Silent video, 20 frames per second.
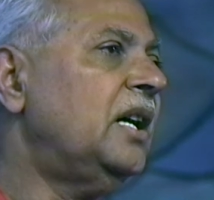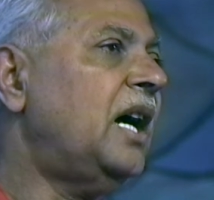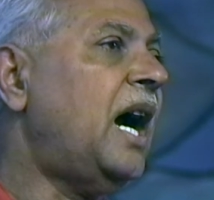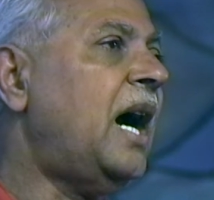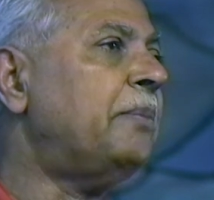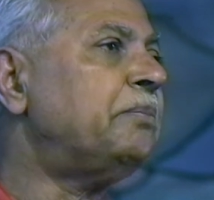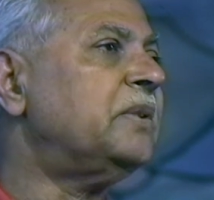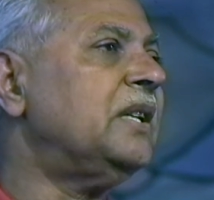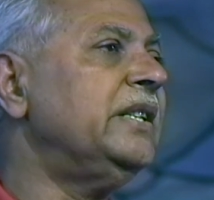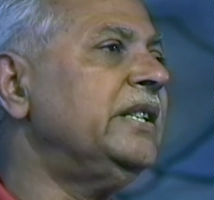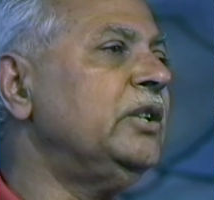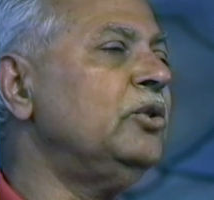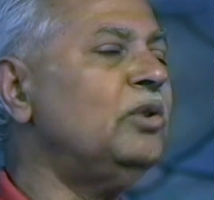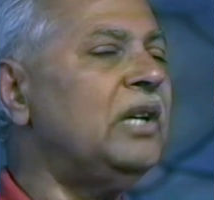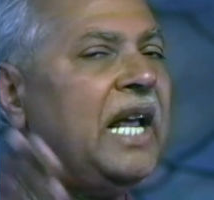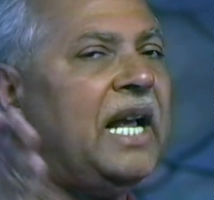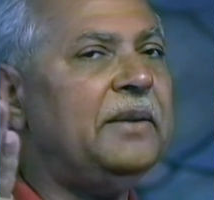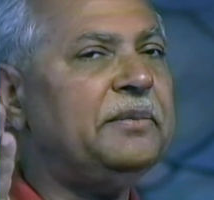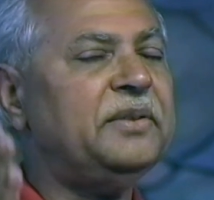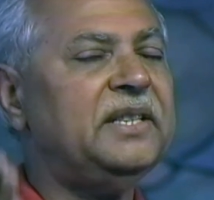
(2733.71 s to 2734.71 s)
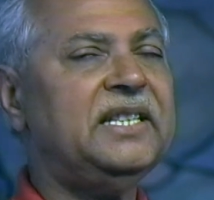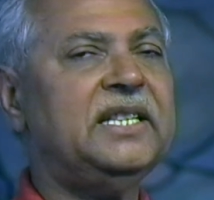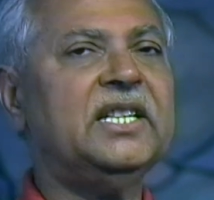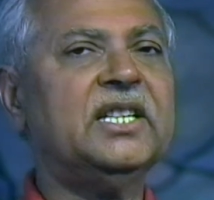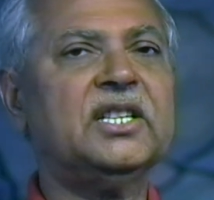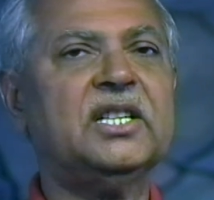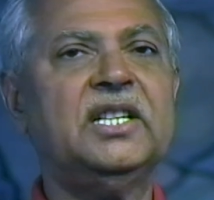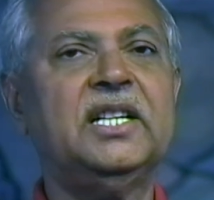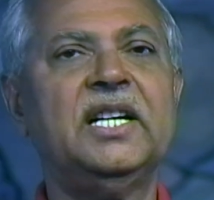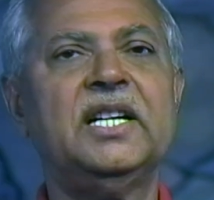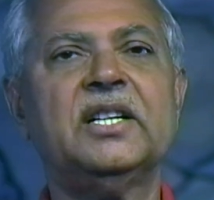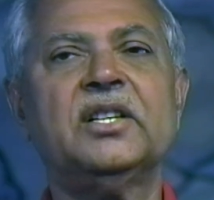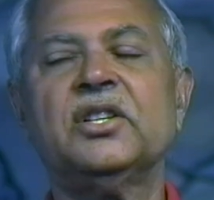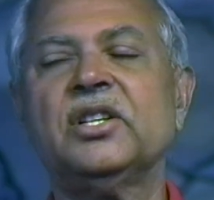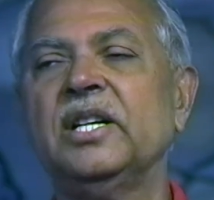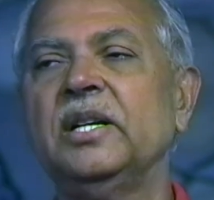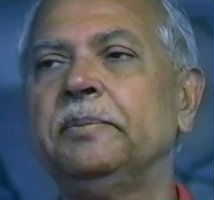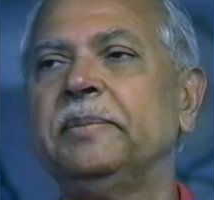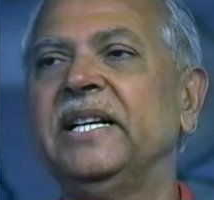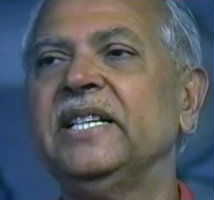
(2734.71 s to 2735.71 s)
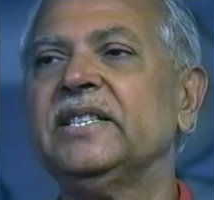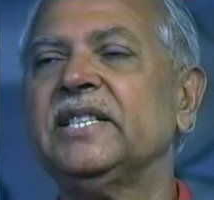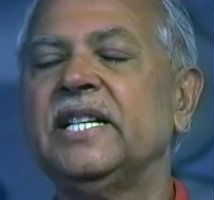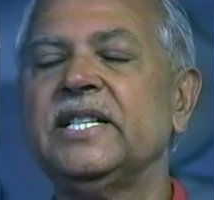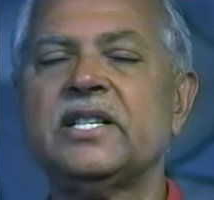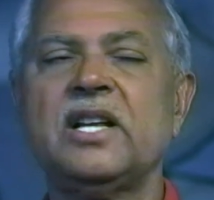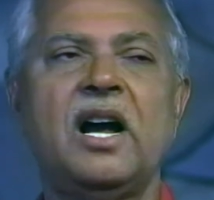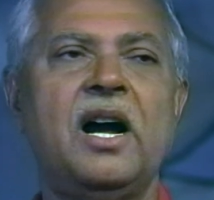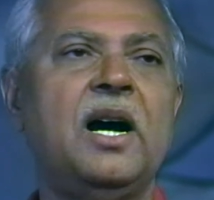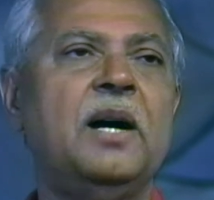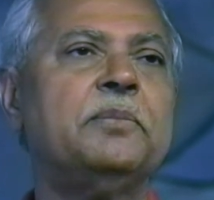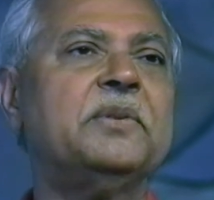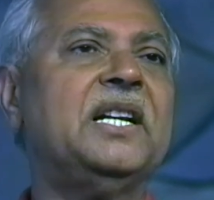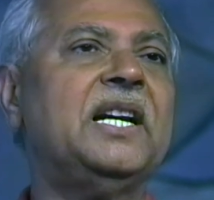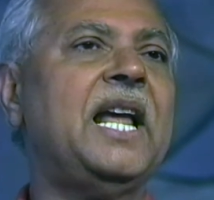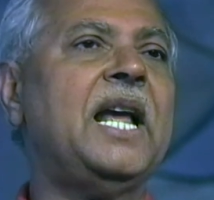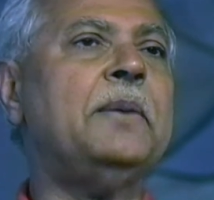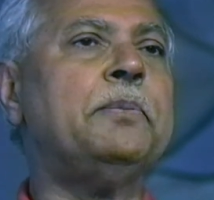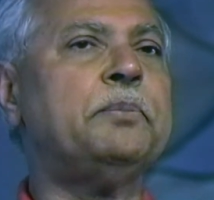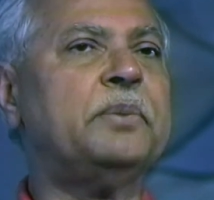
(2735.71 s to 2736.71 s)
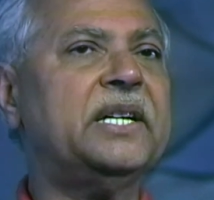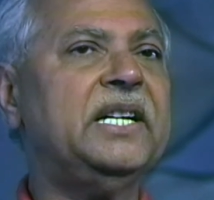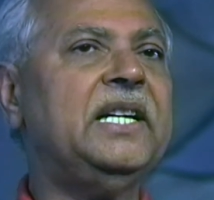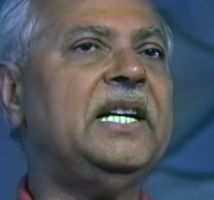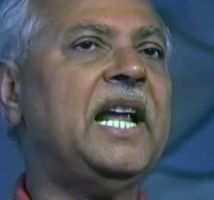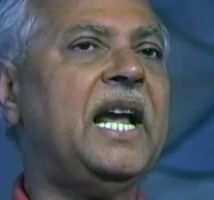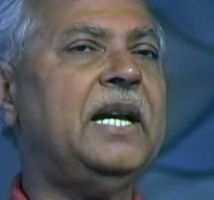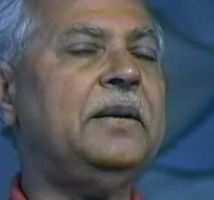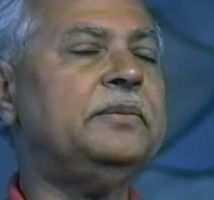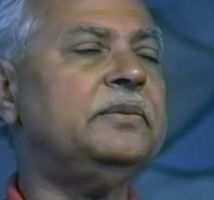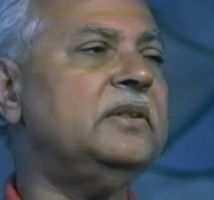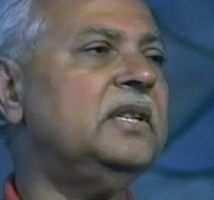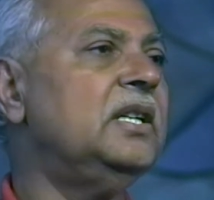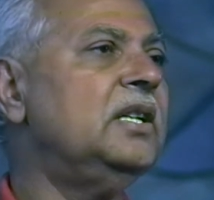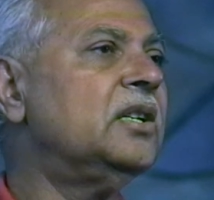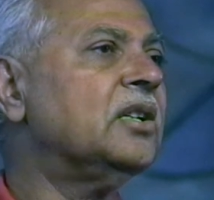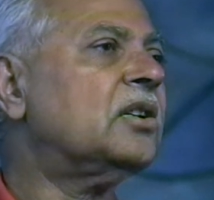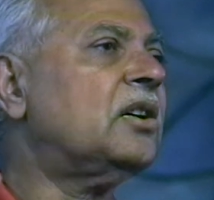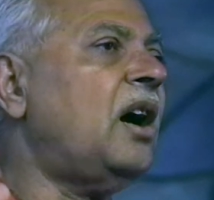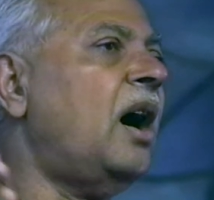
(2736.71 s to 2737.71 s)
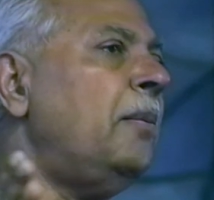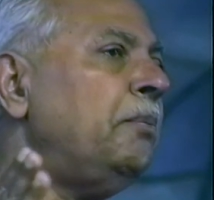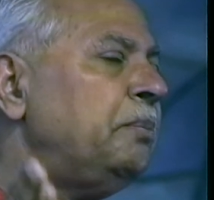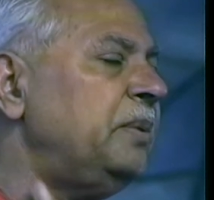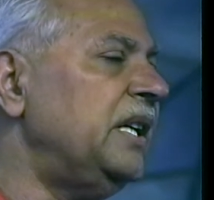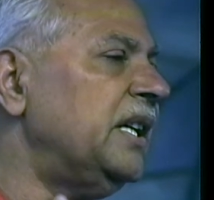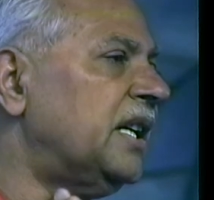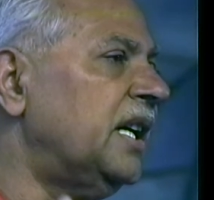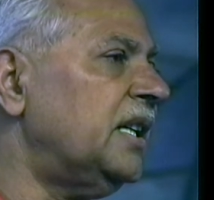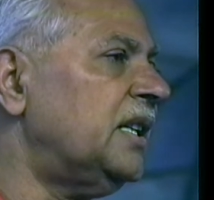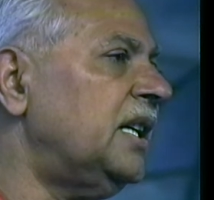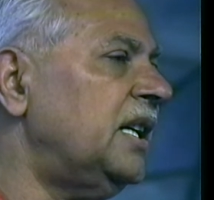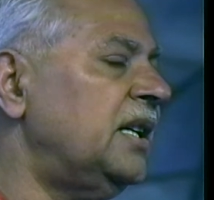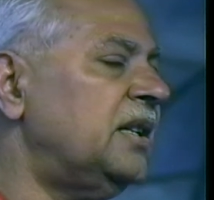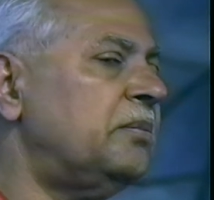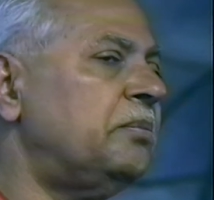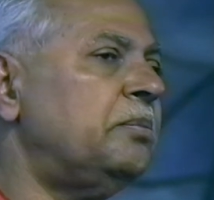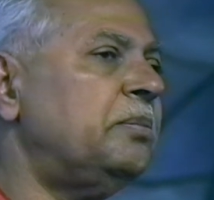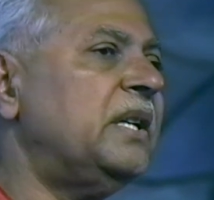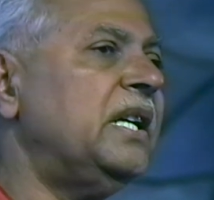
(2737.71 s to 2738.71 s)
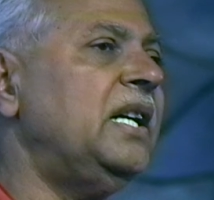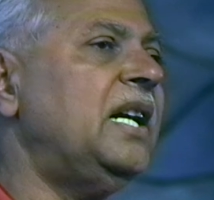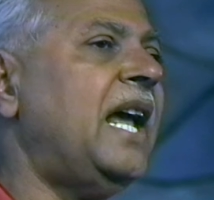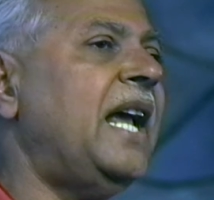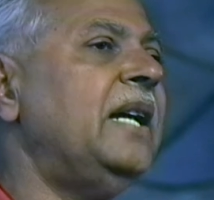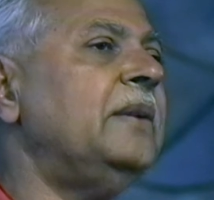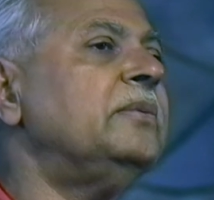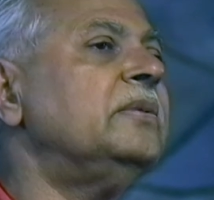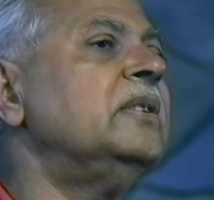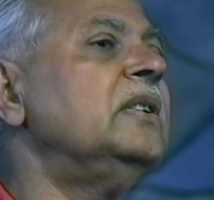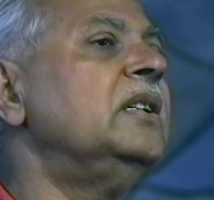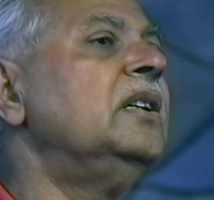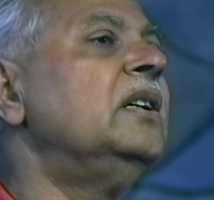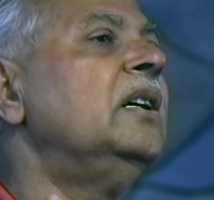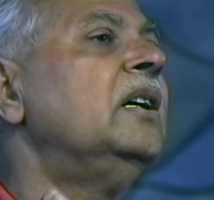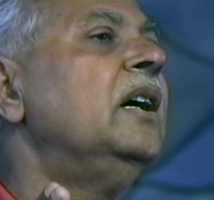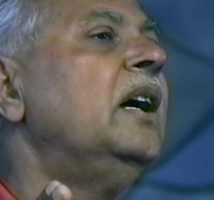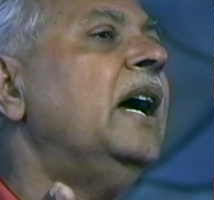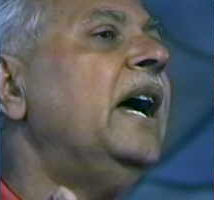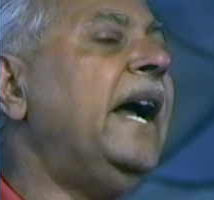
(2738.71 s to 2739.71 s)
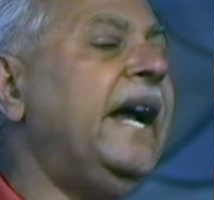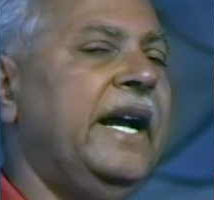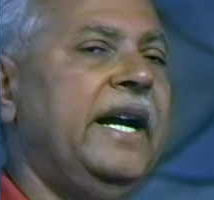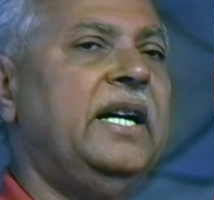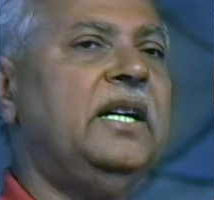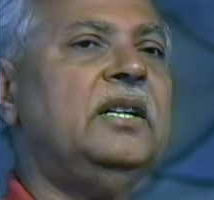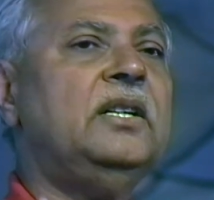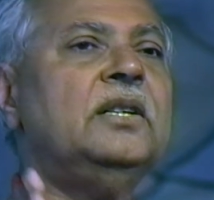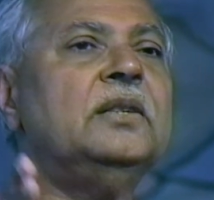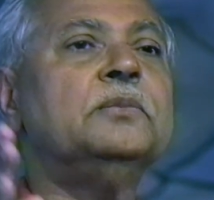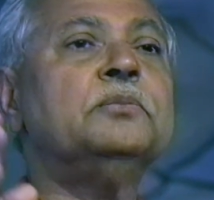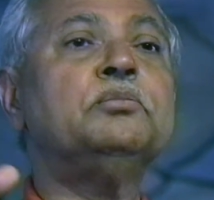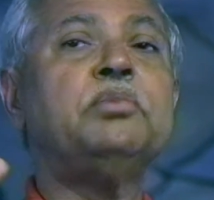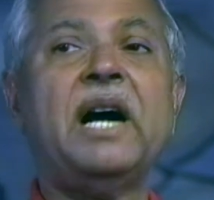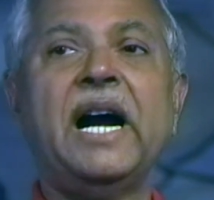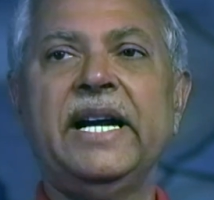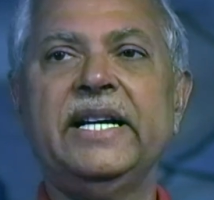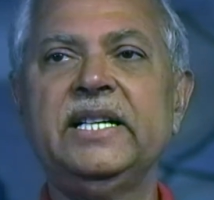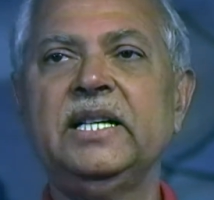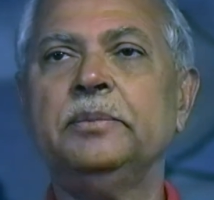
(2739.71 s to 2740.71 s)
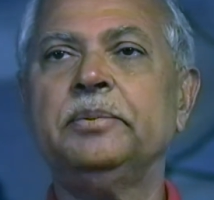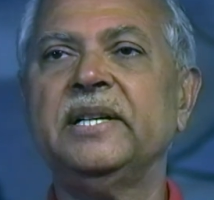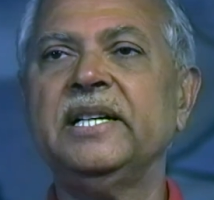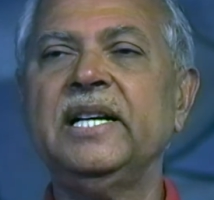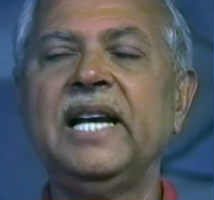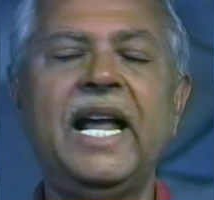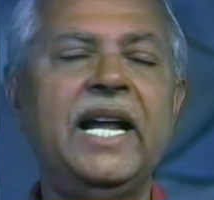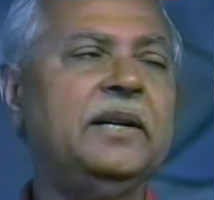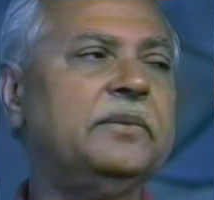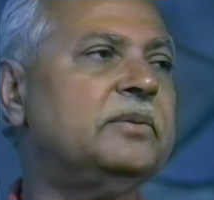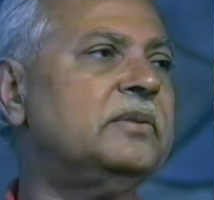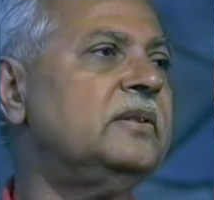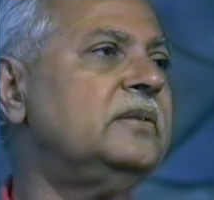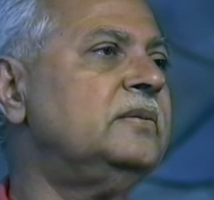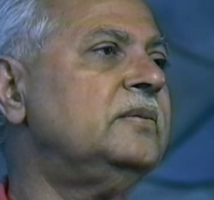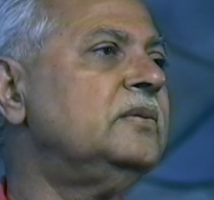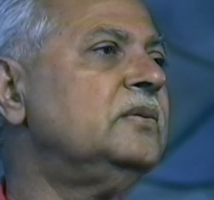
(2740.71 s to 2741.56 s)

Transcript: After new life, He declared three phases of the life: free life, complicated free life, and fiery free life.